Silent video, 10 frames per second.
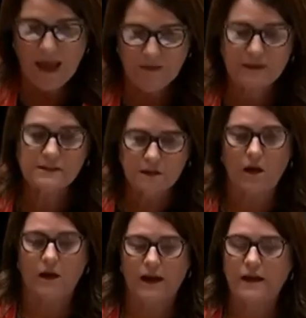And this
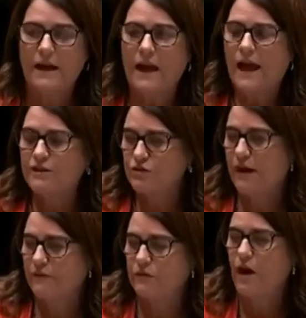guy had
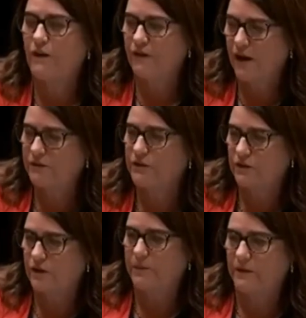travelled over 100
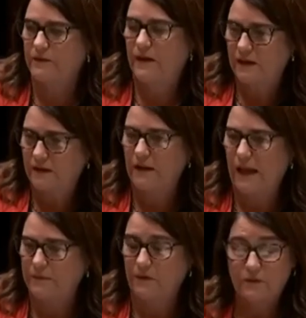kilometres in an
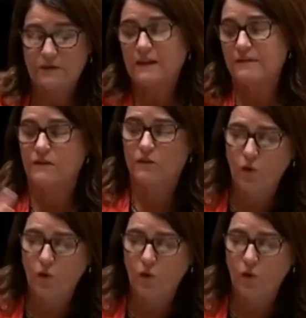ambulance. It doesn't